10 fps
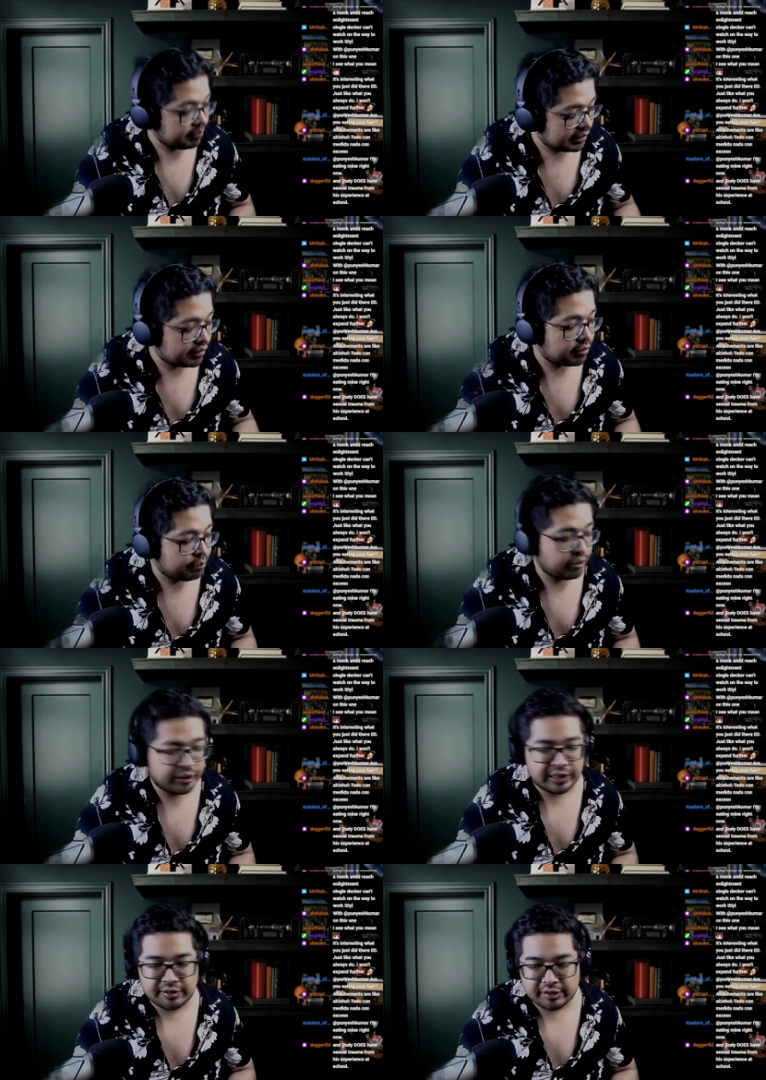But that's the
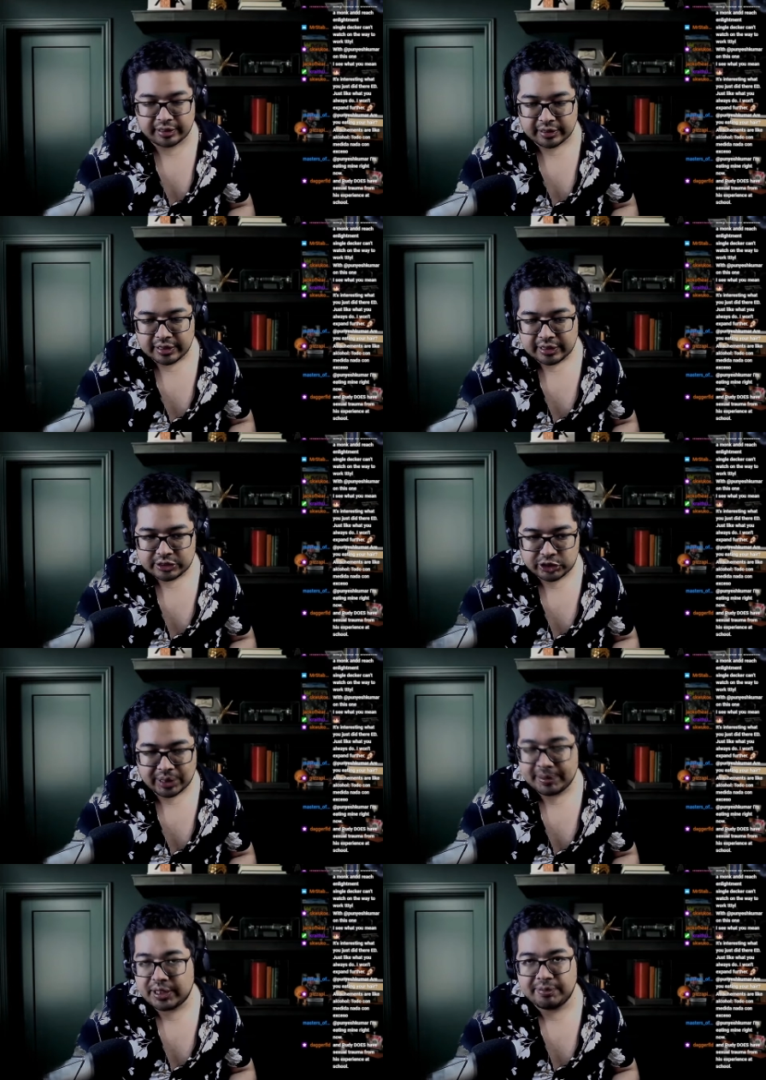point. That's like
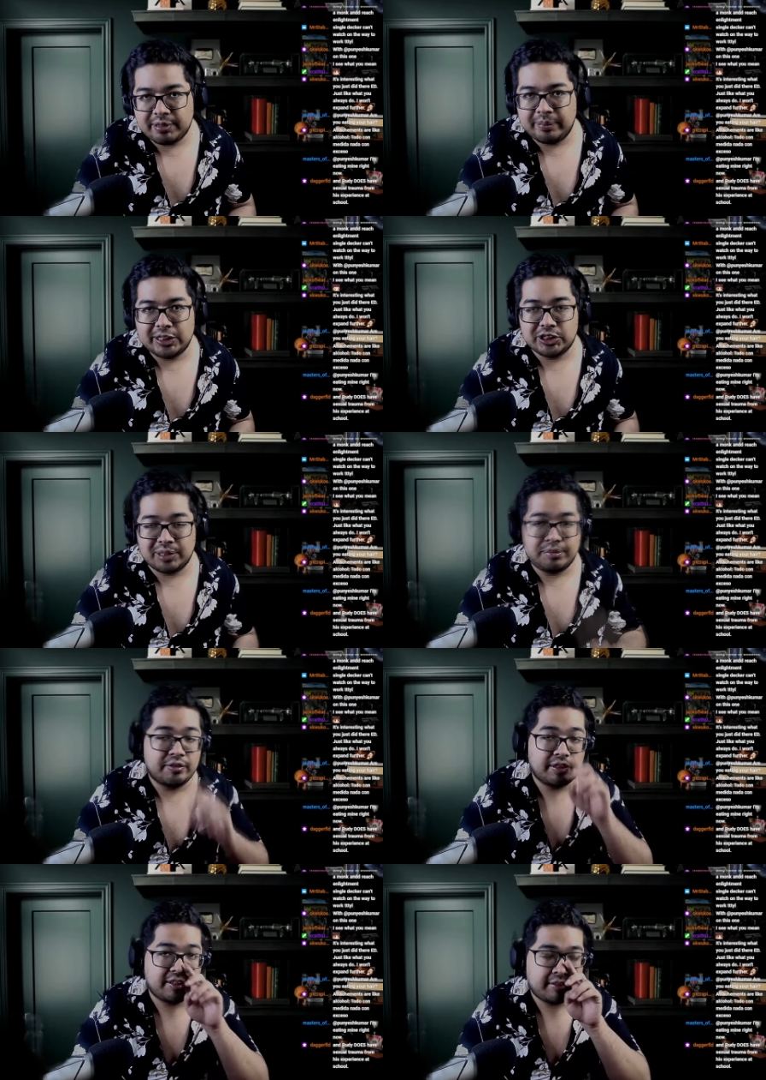trauma comes in many shapes
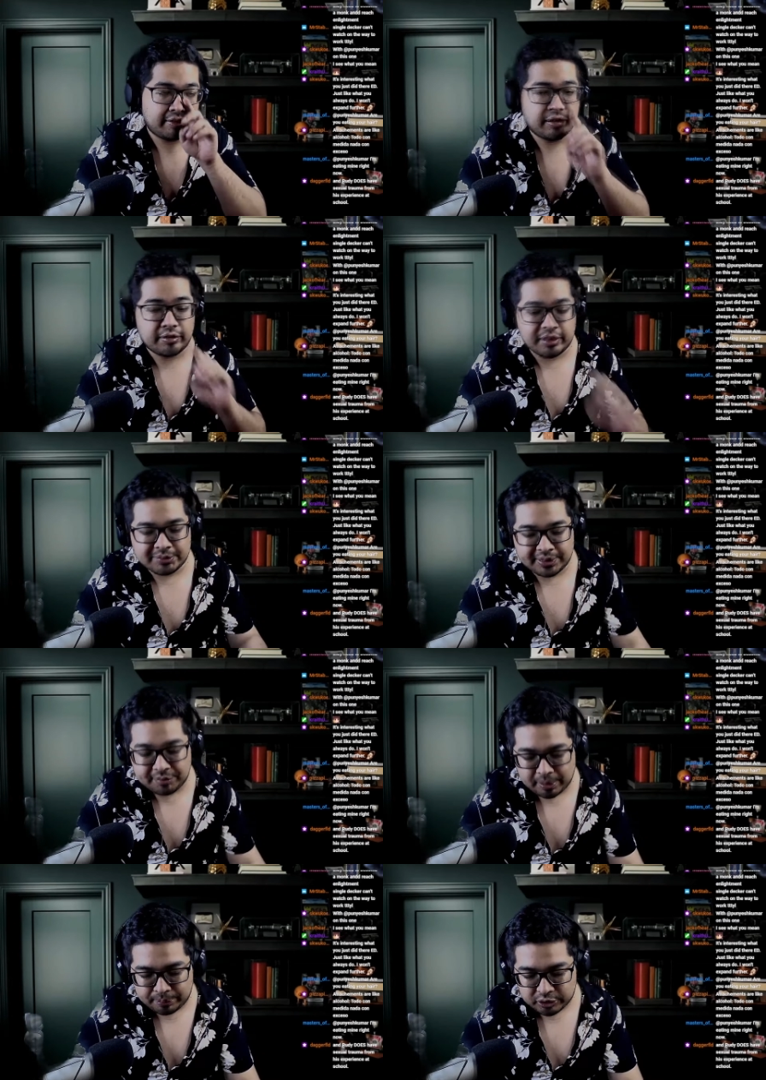and sizes, and
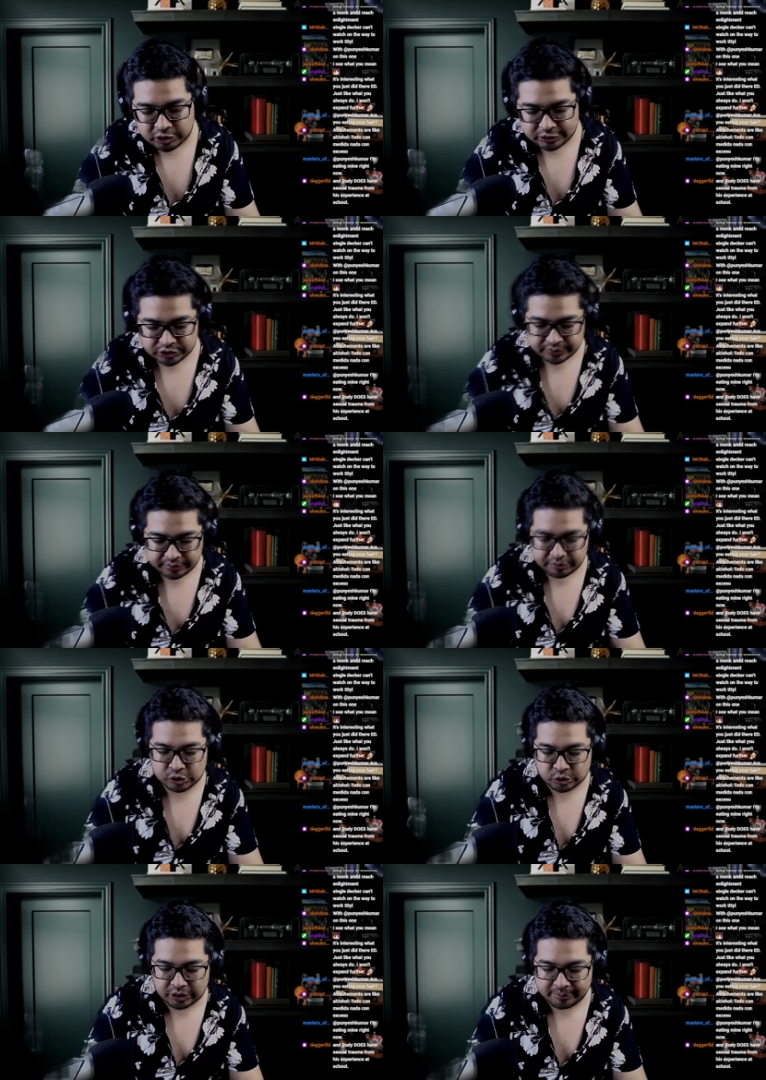sometimes that projection of
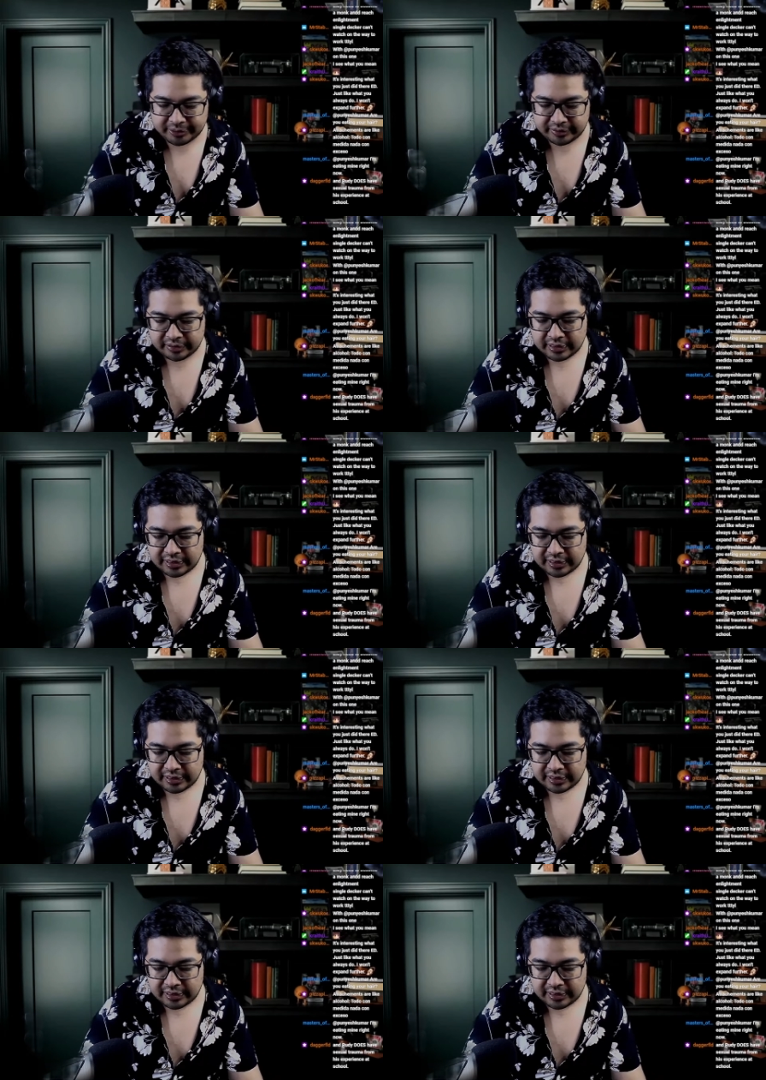the trauma